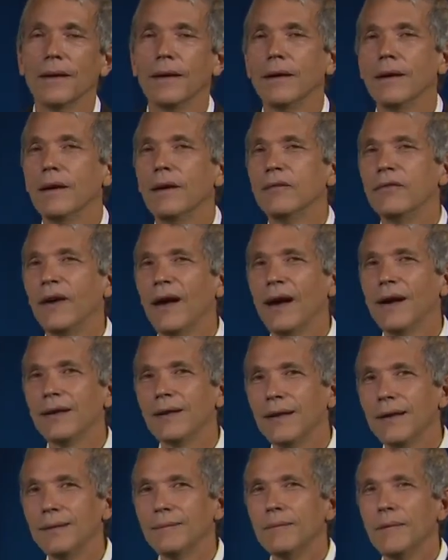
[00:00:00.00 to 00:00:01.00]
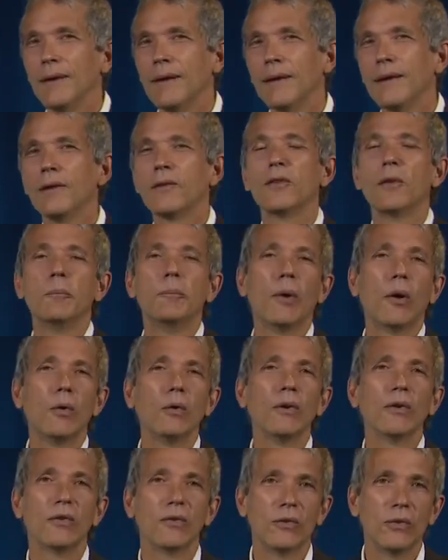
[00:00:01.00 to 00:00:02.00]
Finally, here's a
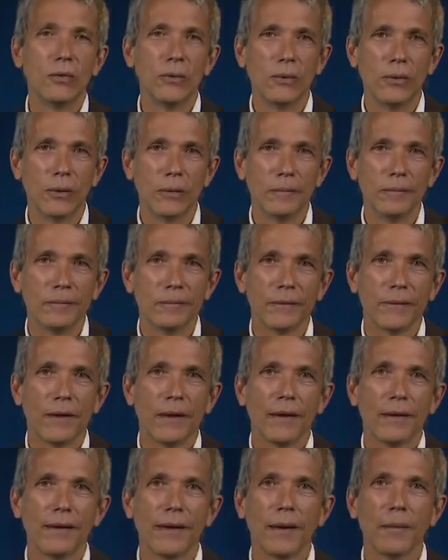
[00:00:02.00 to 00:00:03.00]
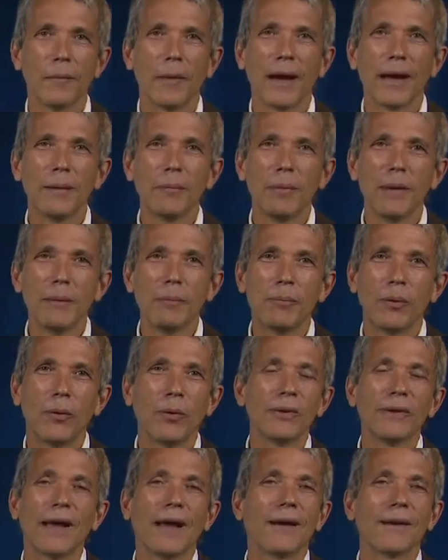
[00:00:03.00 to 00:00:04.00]
bonus tool that might be
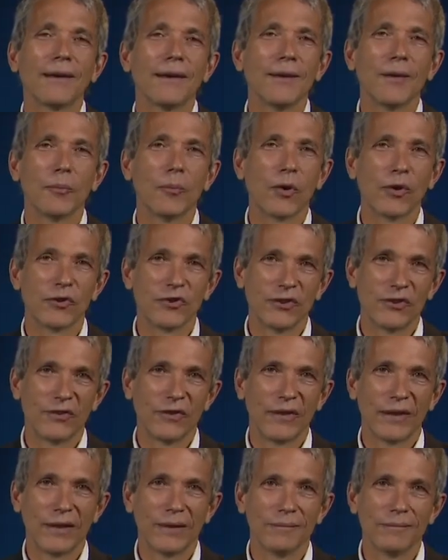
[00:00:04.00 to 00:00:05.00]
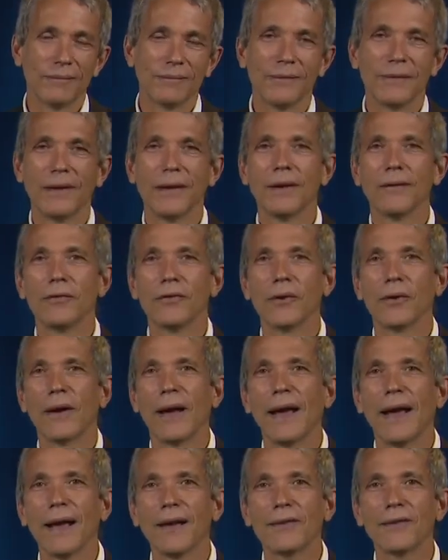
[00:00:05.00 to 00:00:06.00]
pulled out in emergency. If you're
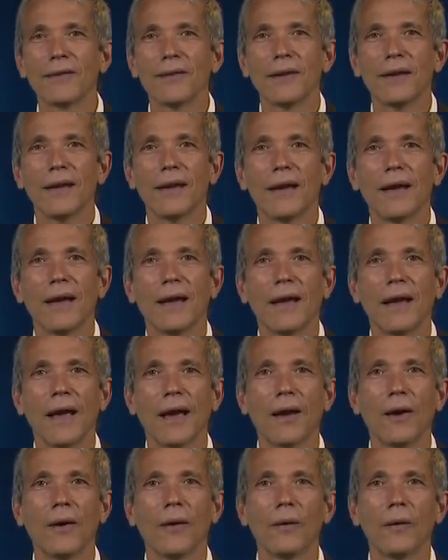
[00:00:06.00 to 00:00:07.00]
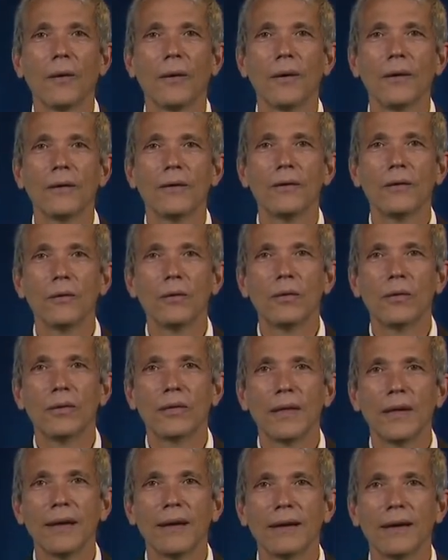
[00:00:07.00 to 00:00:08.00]
asked how you
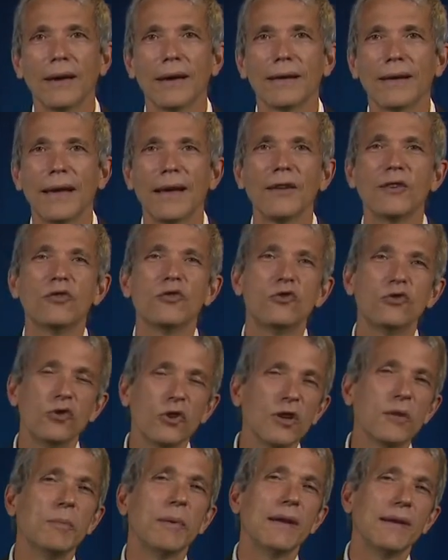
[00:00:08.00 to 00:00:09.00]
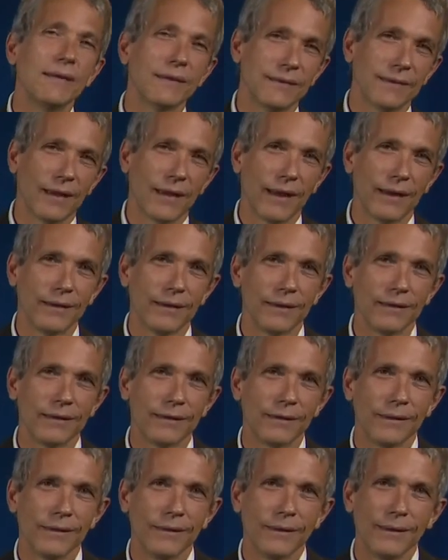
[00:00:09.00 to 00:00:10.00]
think a case should be decided
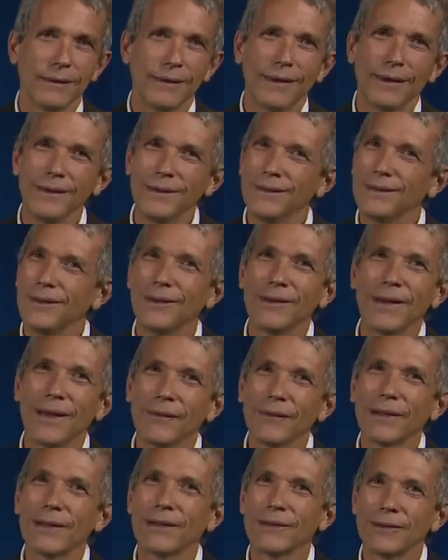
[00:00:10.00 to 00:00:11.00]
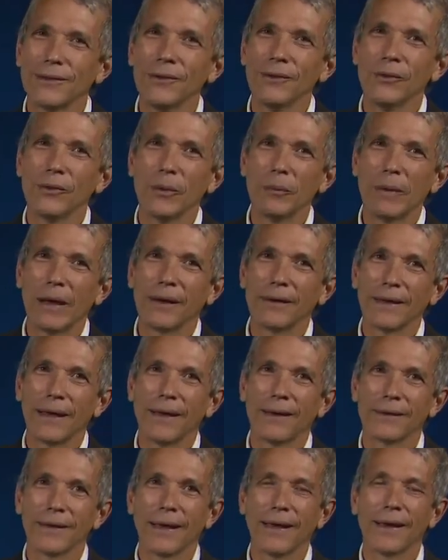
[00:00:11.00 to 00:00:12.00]
and you don't have a clue about
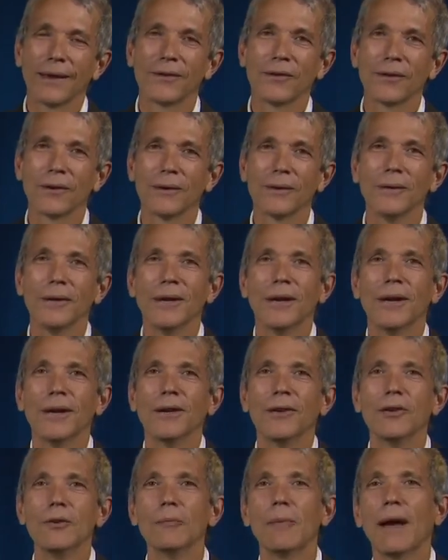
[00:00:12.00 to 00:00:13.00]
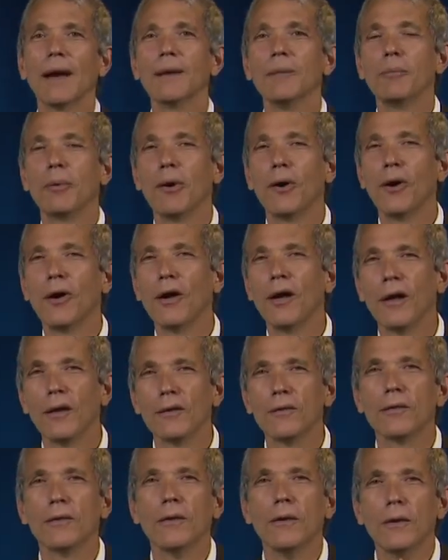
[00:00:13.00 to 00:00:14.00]
how to answer, you might
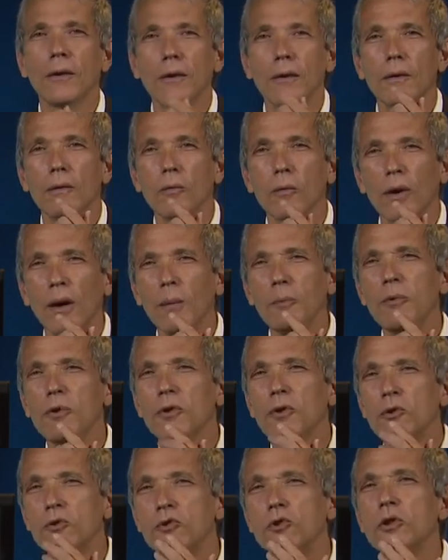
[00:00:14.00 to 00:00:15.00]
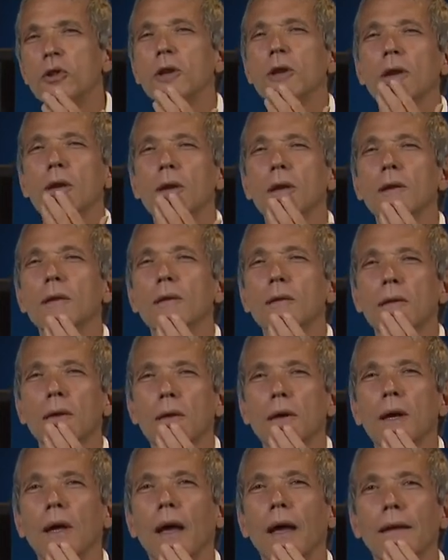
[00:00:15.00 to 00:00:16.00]
pause, rub your chin,
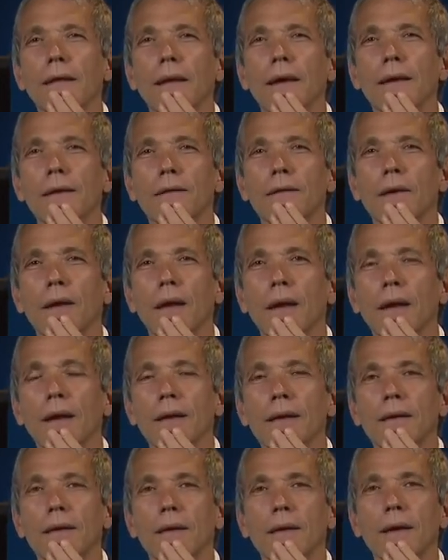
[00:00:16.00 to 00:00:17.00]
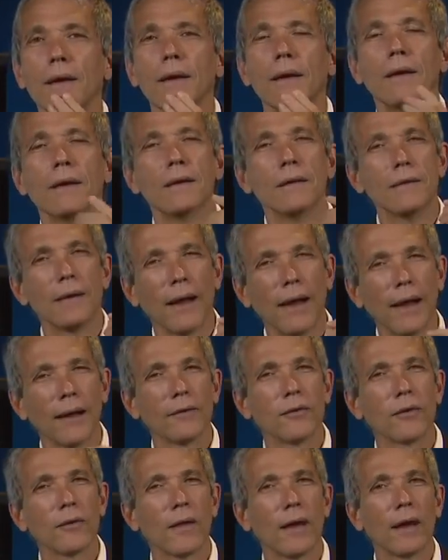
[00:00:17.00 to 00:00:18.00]
and then say, To
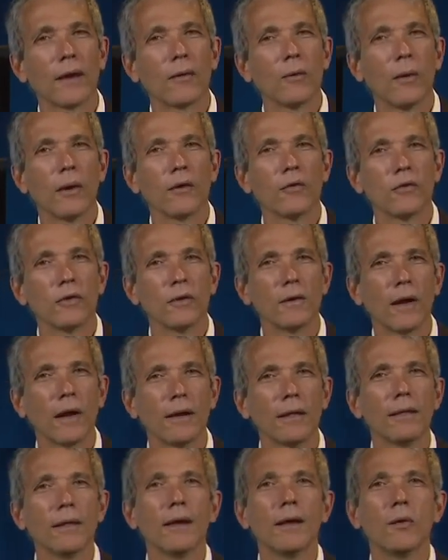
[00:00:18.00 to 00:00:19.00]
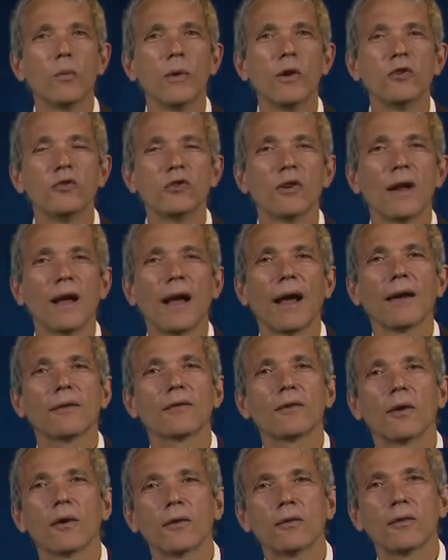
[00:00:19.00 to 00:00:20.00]
answer that question, I think we should
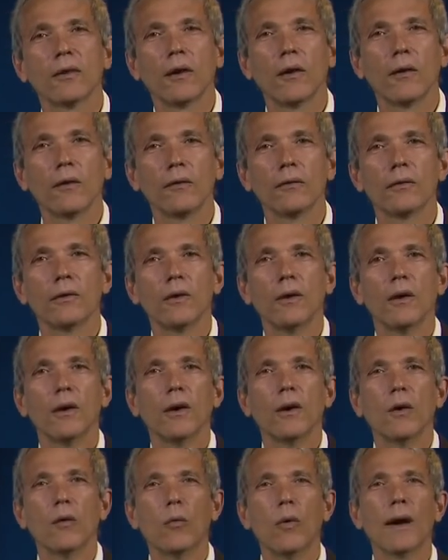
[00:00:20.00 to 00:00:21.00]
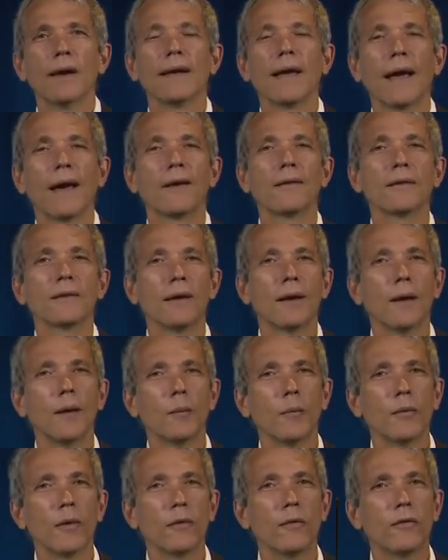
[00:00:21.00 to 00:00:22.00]
ask ourselves what
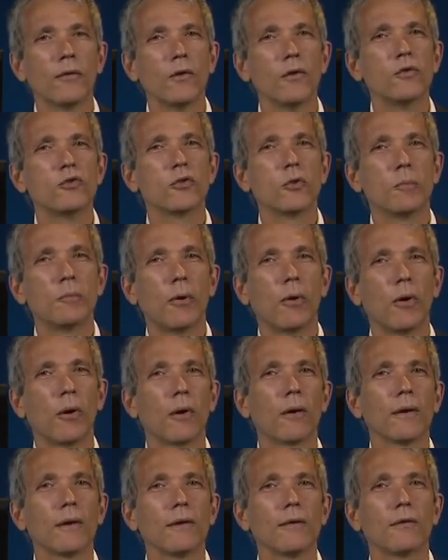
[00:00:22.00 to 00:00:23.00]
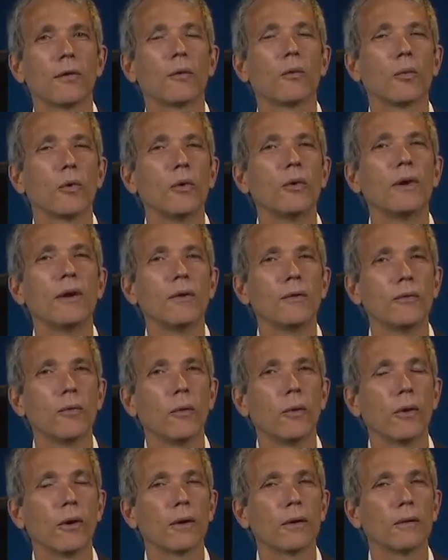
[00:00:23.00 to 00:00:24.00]
outcome the future parties are rooting
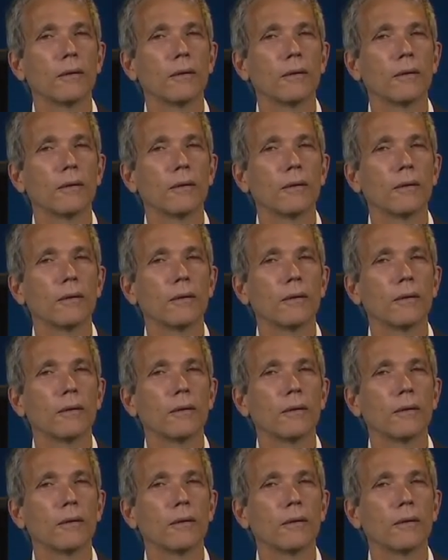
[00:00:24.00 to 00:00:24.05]
for.